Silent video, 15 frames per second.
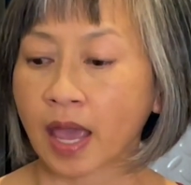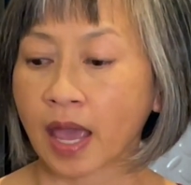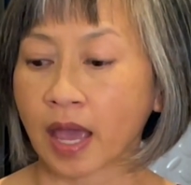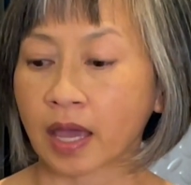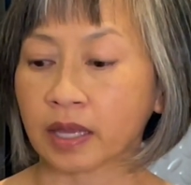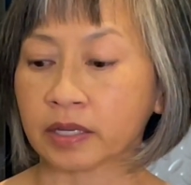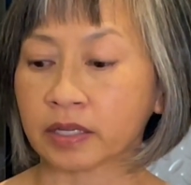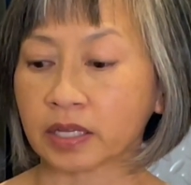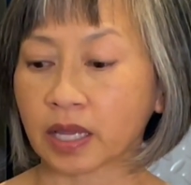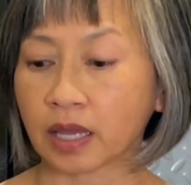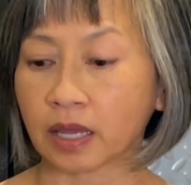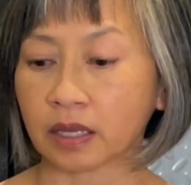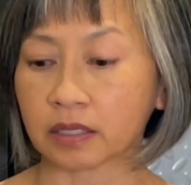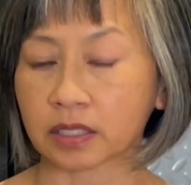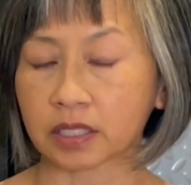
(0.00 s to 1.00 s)
and
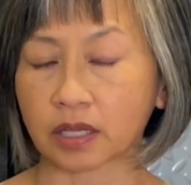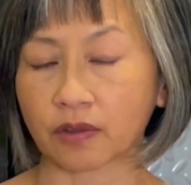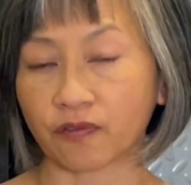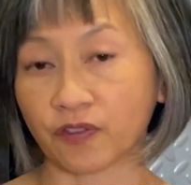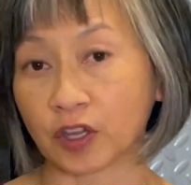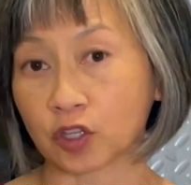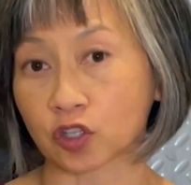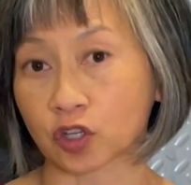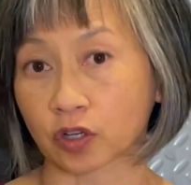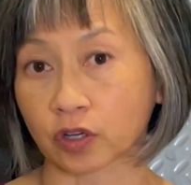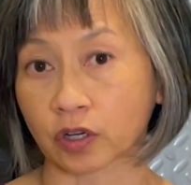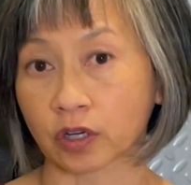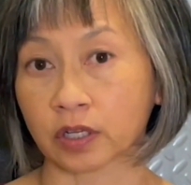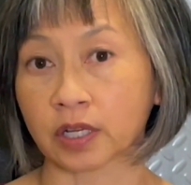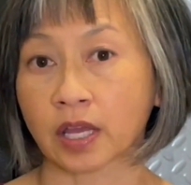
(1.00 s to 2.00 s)
it
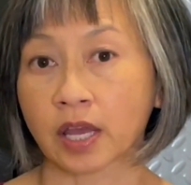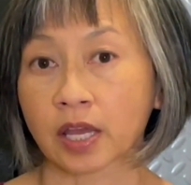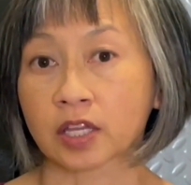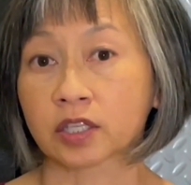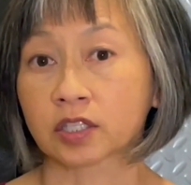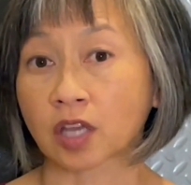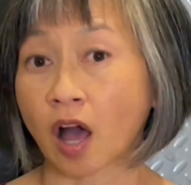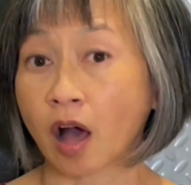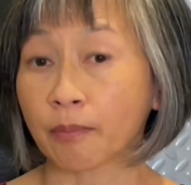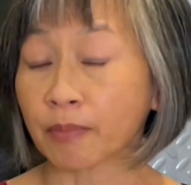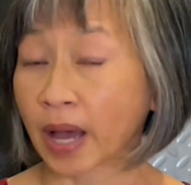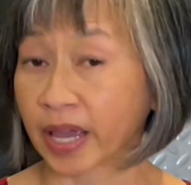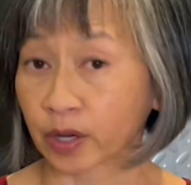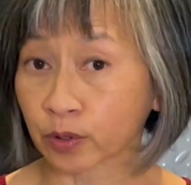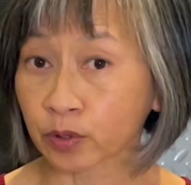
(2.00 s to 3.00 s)
featured Tom
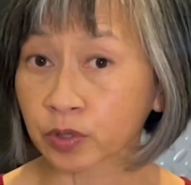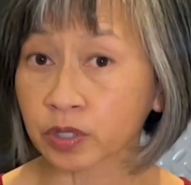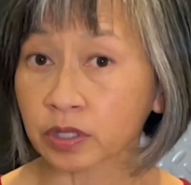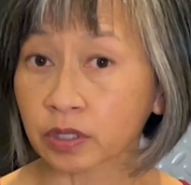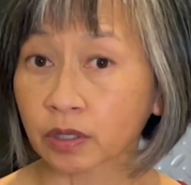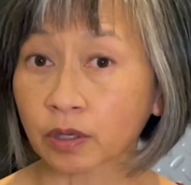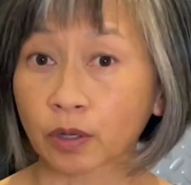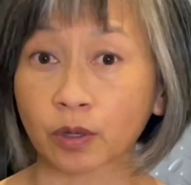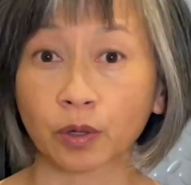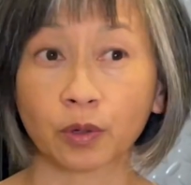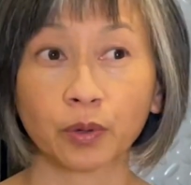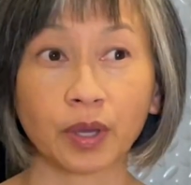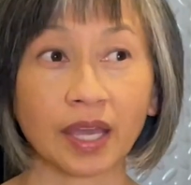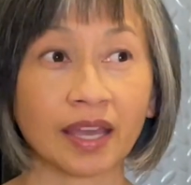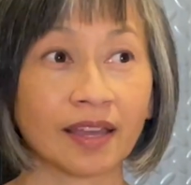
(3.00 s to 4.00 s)
Myers,
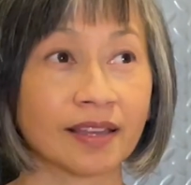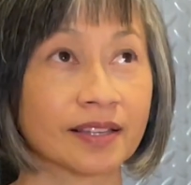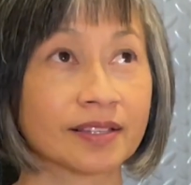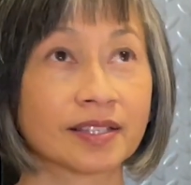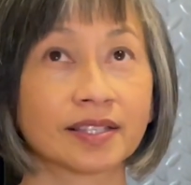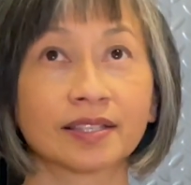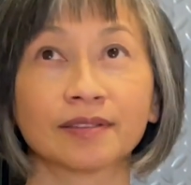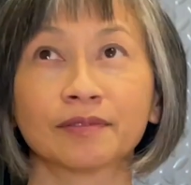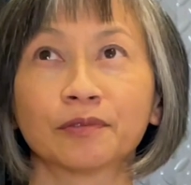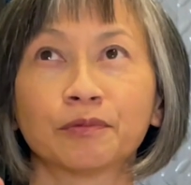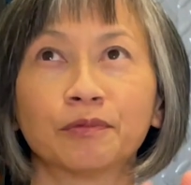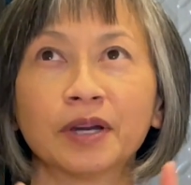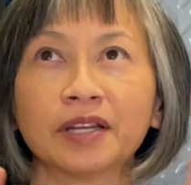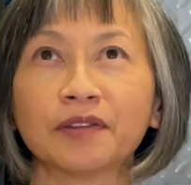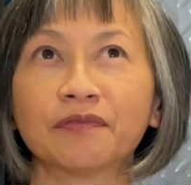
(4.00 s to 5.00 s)
who is
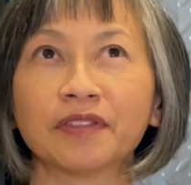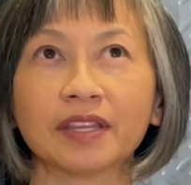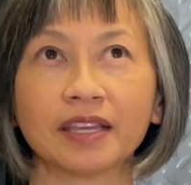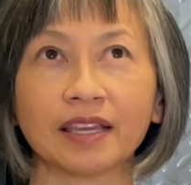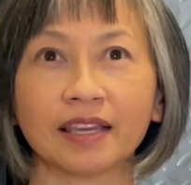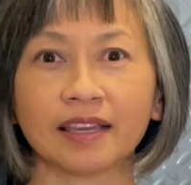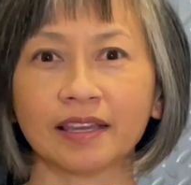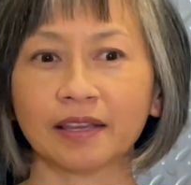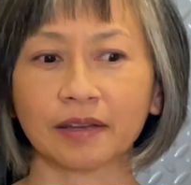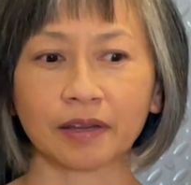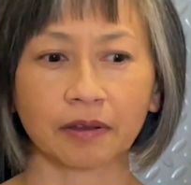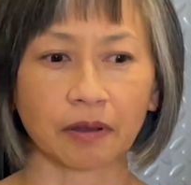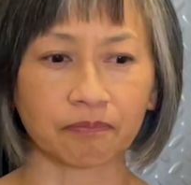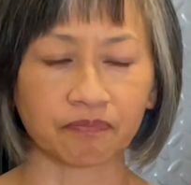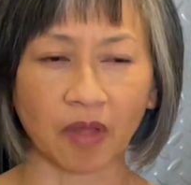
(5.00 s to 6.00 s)
one of the
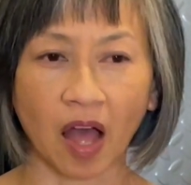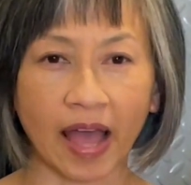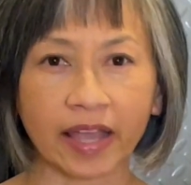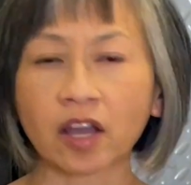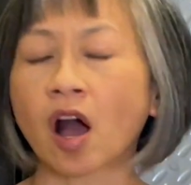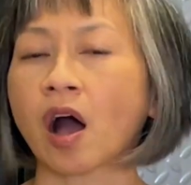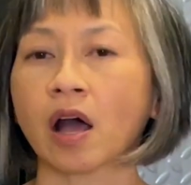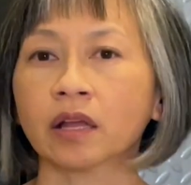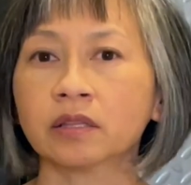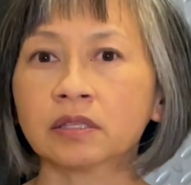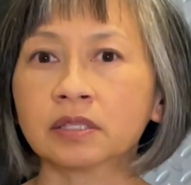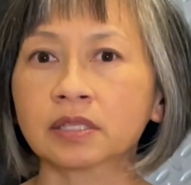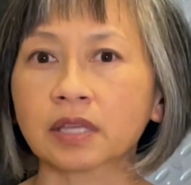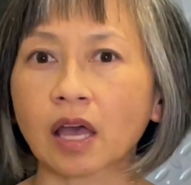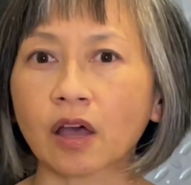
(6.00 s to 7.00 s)

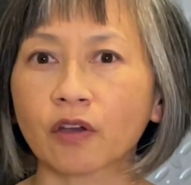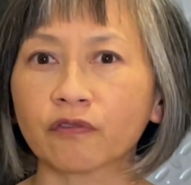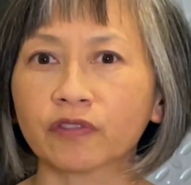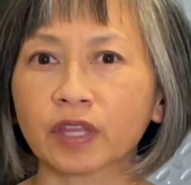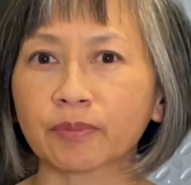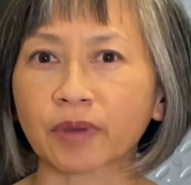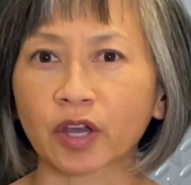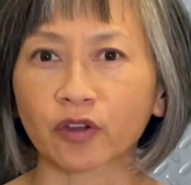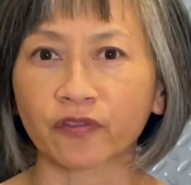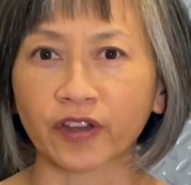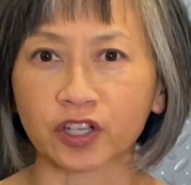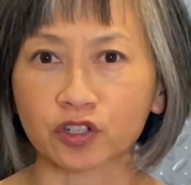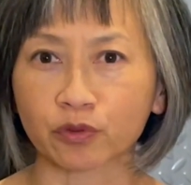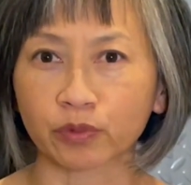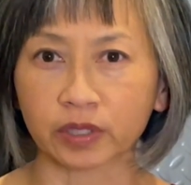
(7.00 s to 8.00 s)
icons of the
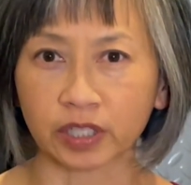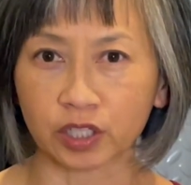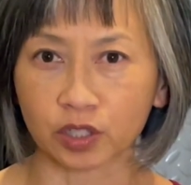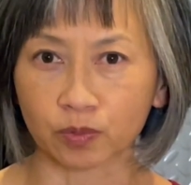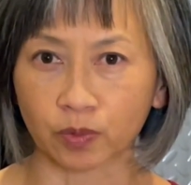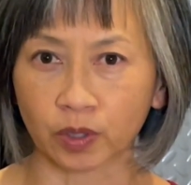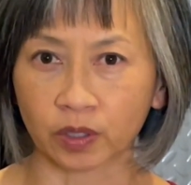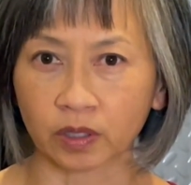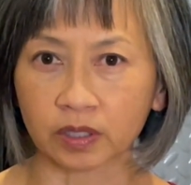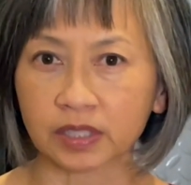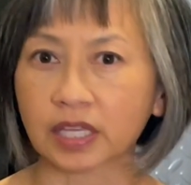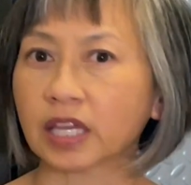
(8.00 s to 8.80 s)
myofascial release world.